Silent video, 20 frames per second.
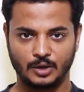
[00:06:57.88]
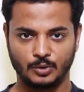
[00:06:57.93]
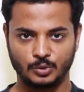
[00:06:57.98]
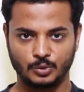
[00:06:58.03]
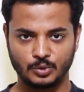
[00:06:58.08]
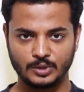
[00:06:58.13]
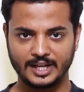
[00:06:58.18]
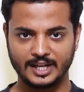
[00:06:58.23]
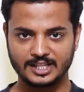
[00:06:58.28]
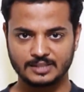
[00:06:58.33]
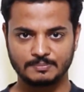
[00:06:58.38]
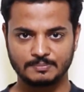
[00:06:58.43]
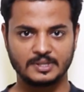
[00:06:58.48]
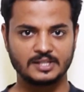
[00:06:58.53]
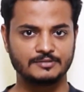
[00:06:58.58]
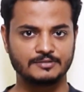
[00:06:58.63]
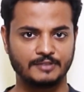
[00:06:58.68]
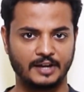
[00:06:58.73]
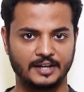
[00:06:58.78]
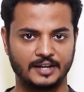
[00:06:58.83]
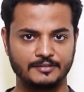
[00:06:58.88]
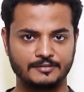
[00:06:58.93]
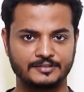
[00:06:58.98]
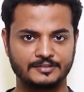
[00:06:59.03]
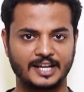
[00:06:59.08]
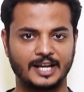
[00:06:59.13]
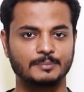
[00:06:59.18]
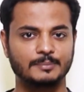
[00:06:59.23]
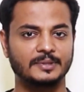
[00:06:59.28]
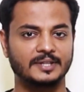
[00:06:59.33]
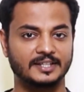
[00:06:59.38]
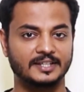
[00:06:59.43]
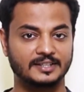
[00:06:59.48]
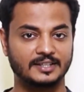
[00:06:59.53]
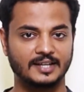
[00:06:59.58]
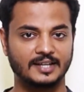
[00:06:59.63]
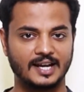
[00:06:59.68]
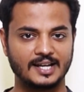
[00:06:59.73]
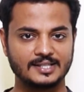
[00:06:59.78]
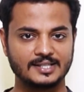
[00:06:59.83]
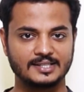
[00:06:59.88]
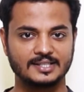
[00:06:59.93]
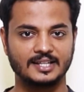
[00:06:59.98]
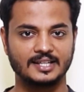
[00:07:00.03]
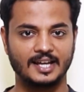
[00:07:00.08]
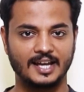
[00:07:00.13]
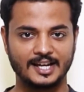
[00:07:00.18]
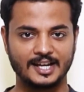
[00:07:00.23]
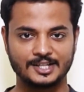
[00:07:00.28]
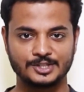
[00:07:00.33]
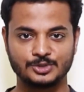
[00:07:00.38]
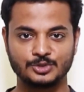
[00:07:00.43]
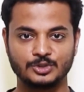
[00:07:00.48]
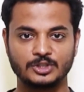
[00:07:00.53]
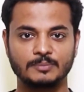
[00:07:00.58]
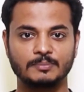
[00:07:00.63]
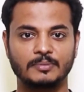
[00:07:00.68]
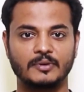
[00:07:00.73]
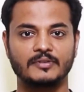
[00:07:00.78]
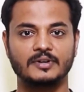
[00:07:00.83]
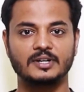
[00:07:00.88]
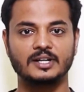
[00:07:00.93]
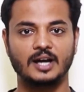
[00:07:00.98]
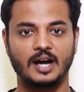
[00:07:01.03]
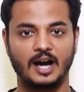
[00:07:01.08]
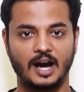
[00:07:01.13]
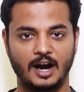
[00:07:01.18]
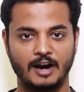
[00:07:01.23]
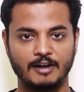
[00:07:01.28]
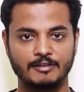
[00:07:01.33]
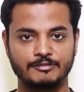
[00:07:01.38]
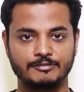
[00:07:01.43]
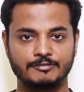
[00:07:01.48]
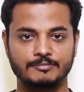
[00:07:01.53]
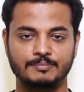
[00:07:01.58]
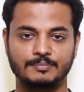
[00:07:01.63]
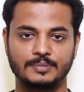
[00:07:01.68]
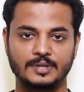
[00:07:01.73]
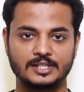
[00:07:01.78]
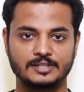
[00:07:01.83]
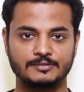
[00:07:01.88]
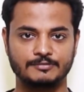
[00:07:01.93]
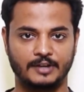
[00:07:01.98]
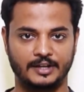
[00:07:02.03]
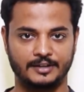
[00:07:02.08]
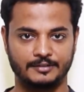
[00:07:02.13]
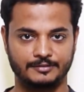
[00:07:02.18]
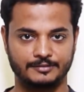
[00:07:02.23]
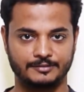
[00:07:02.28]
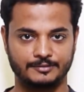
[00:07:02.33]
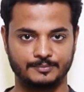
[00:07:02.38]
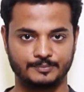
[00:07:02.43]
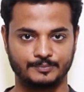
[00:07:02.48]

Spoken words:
Now root x plus 5 can be written as x to the power half plus 5.